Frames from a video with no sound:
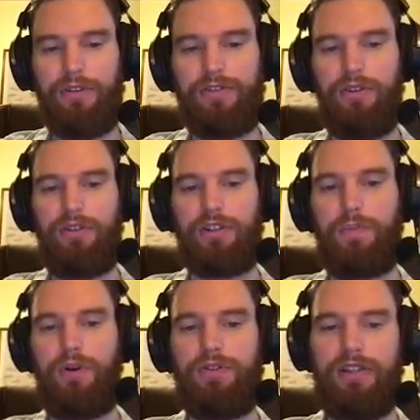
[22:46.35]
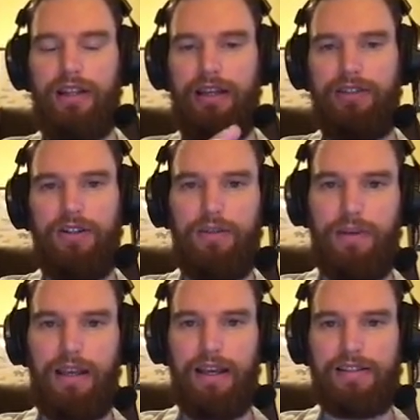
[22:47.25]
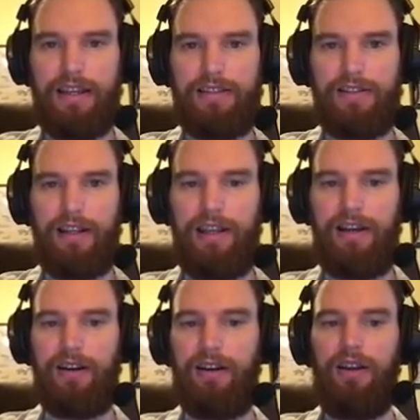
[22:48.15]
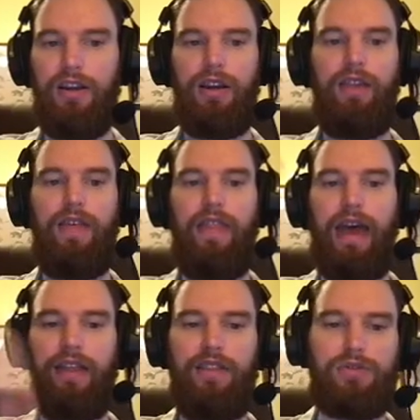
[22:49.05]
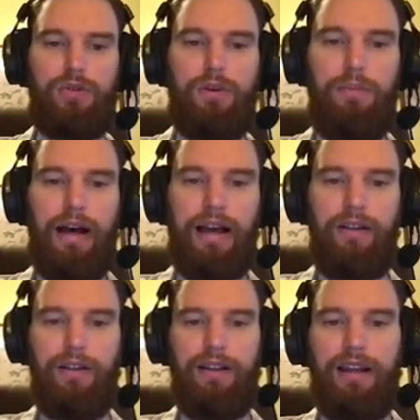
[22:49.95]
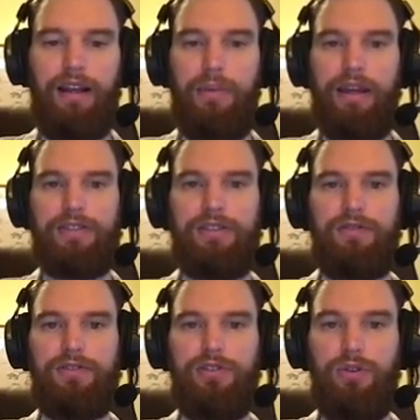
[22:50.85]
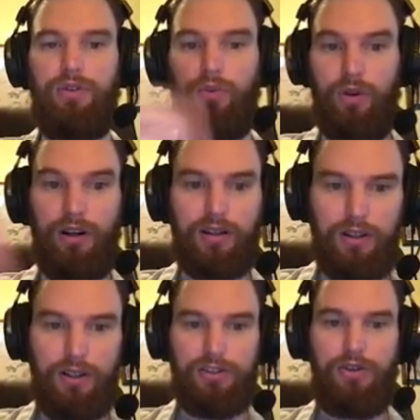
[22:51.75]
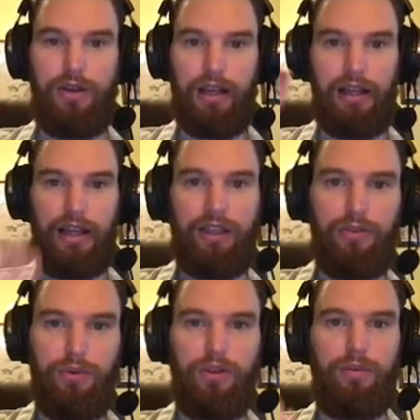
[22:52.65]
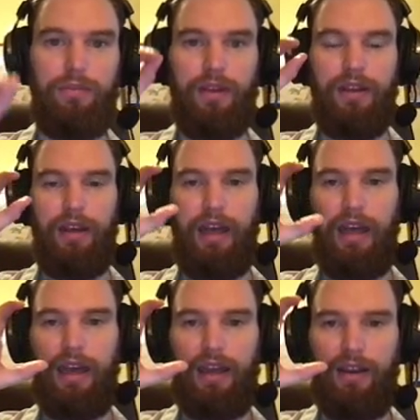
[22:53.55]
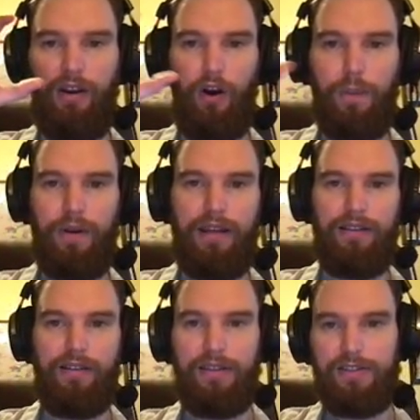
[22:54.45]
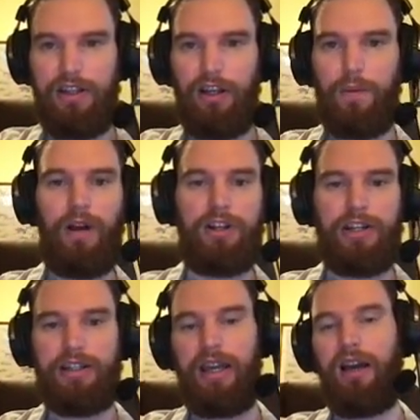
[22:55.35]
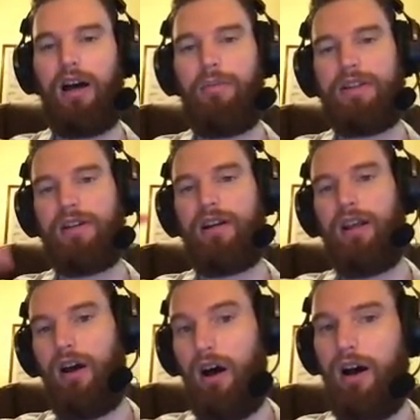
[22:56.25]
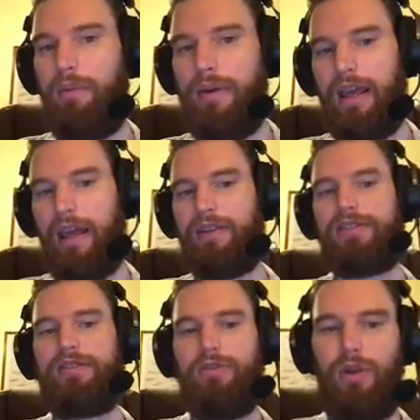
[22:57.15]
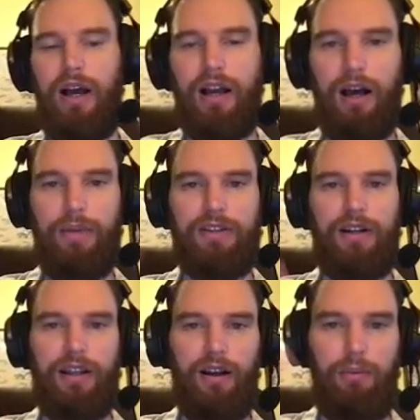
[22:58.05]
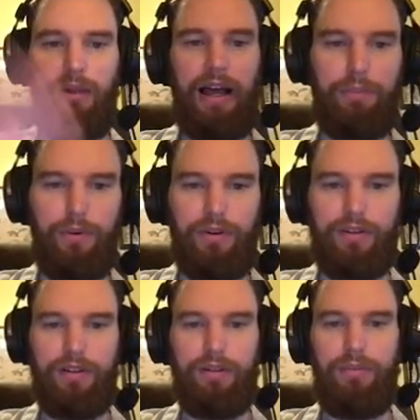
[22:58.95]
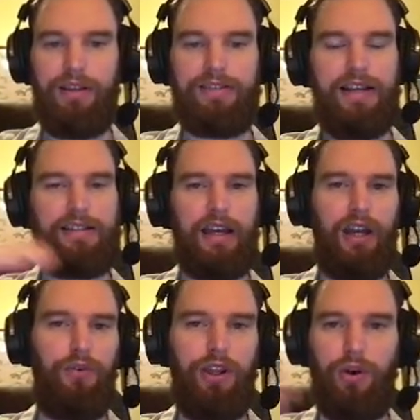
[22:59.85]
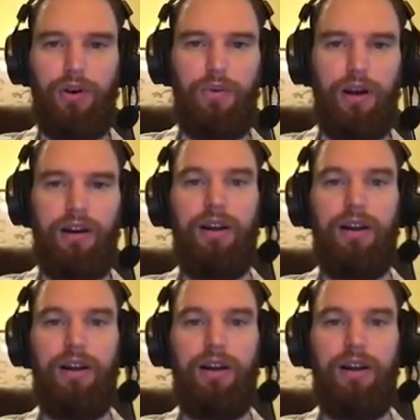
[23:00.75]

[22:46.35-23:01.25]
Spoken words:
So you'll just post a link to your Behance case study here, and then this will compile a database of student work, so you can click through them and open it, see their project, and comment on it on Behance. Do not comment on it on Blackboard, because that's not going to really go anywhere.